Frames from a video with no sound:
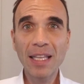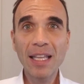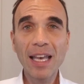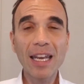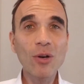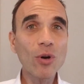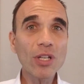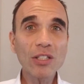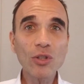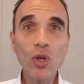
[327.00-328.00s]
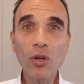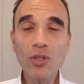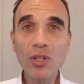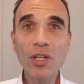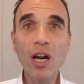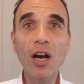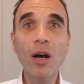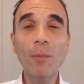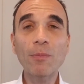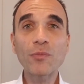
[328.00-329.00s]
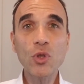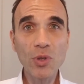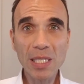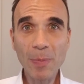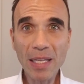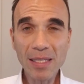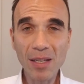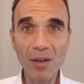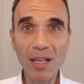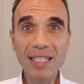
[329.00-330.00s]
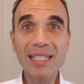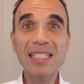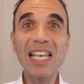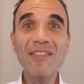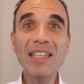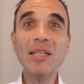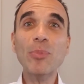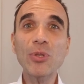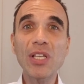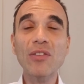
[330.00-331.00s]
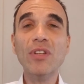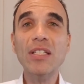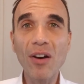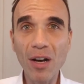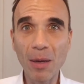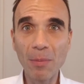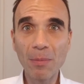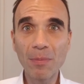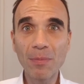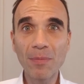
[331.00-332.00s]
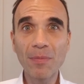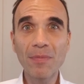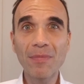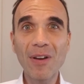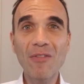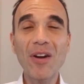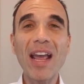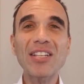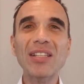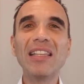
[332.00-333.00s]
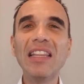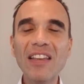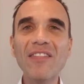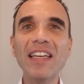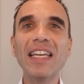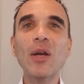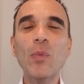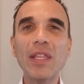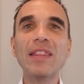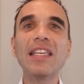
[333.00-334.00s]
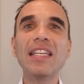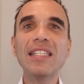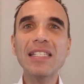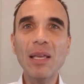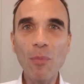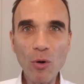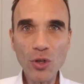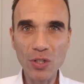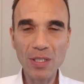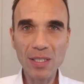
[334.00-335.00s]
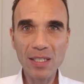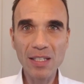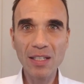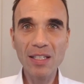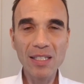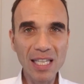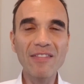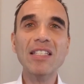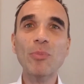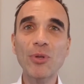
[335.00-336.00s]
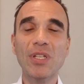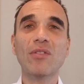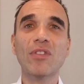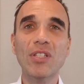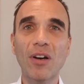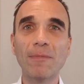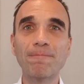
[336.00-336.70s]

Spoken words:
And according to Dr. Joe Dispenza, 70% of the time, we are actually living with these emotions, 70% of the time.